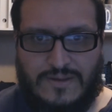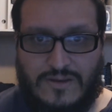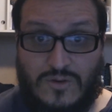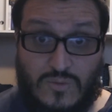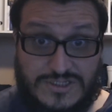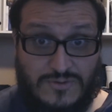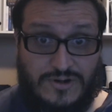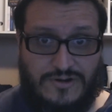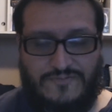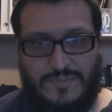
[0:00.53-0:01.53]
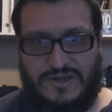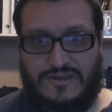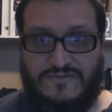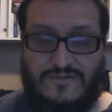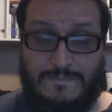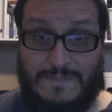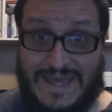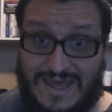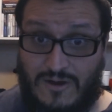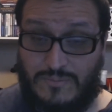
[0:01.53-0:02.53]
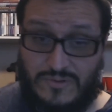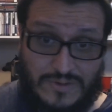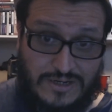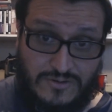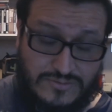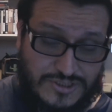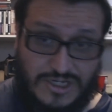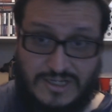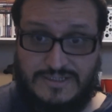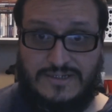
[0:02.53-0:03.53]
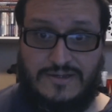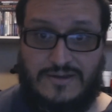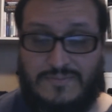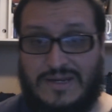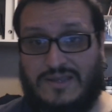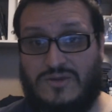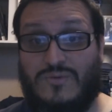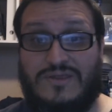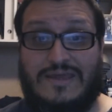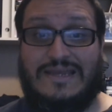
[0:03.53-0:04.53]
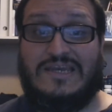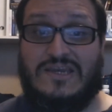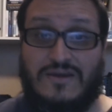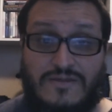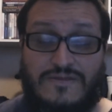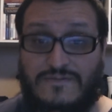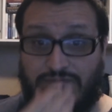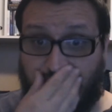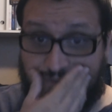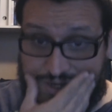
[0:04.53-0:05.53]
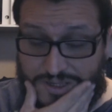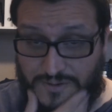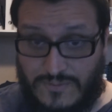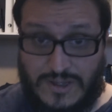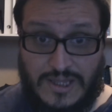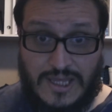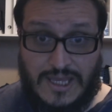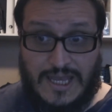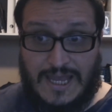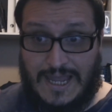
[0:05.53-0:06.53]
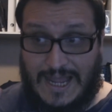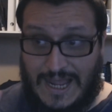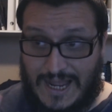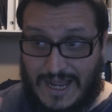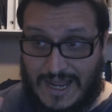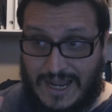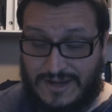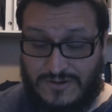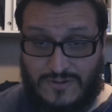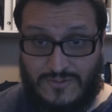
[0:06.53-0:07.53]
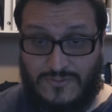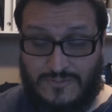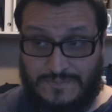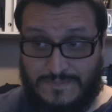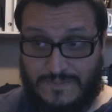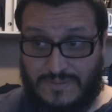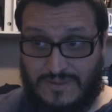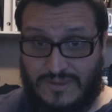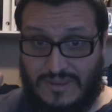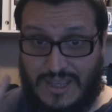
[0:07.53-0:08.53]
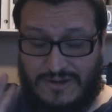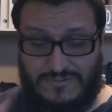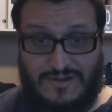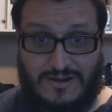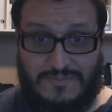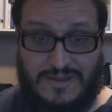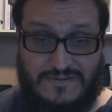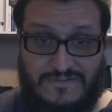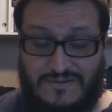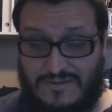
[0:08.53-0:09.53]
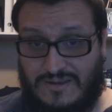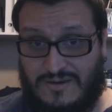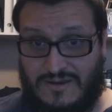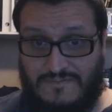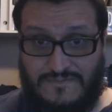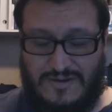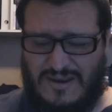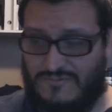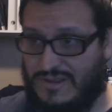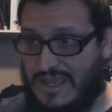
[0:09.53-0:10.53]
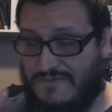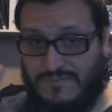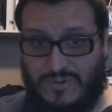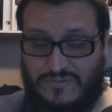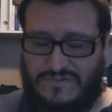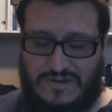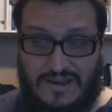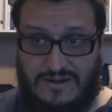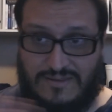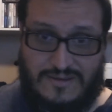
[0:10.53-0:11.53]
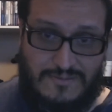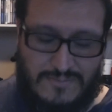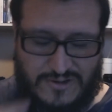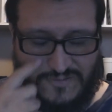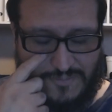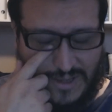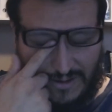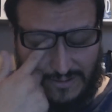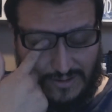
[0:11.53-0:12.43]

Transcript: What's going on, everybody? It's your pal Burrito Johnson coming at you with another video. I know I don't talk about this enough, and I really haven't posted anything much about